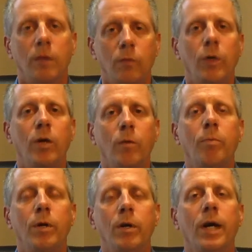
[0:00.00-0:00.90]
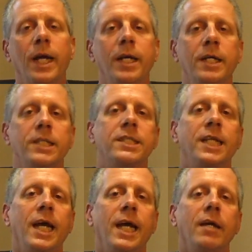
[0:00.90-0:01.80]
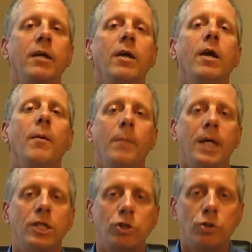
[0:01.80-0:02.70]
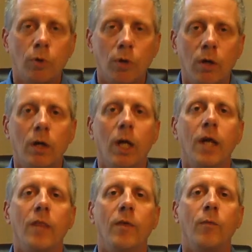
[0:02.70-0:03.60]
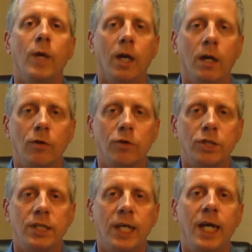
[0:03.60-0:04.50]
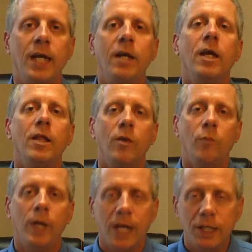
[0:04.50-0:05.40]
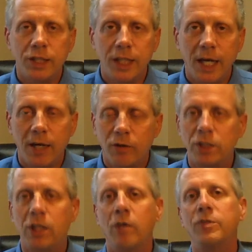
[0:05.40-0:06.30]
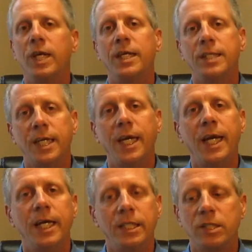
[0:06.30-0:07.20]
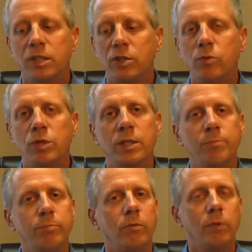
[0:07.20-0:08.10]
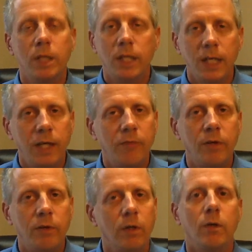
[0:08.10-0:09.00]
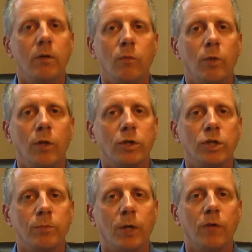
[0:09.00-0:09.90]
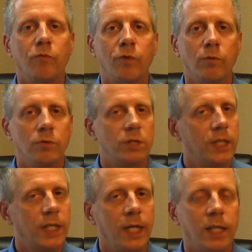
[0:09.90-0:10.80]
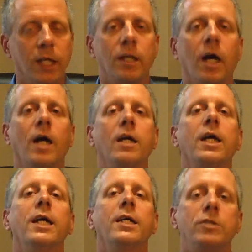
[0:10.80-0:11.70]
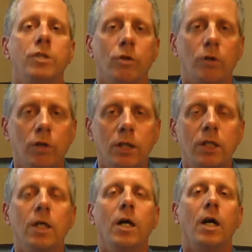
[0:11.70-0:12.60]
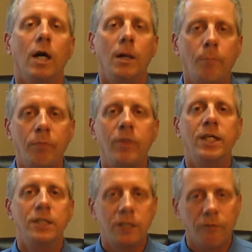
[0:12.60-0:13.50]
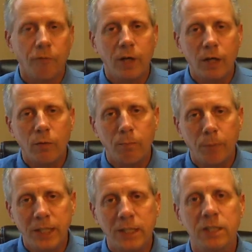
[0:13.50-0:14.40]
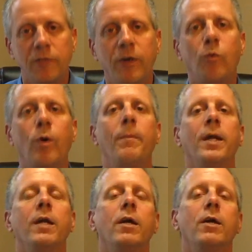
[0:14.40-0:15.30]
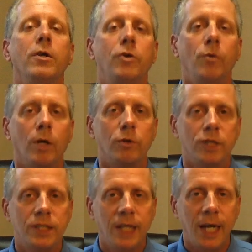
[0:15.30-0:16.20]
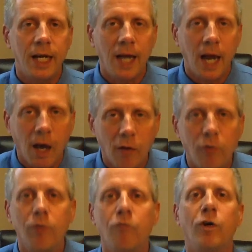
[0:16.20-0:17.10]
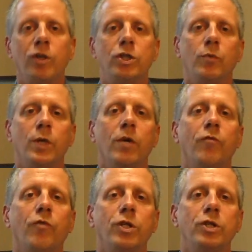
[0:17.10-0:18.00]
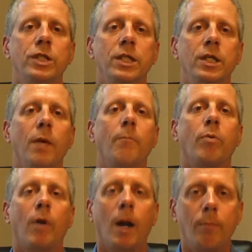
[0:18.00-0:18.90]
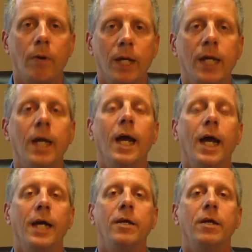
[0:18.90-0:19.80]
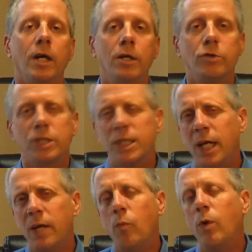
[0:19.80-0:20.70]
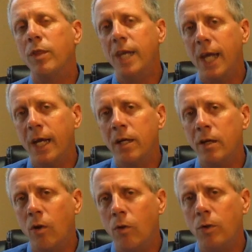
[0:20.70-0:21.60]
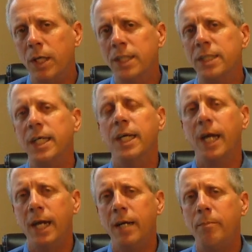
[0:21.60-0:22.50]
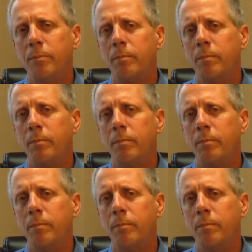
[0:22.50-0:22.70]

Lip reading: that we don't put our head in the sand. Make sure that we understand, that we educate ourselves. And today it's so simple, even with our smartphones sitting at the dock, to look up these different pieces of equipment, to understand how they're to function when they're functioning properly, and to understand what the end goal is in any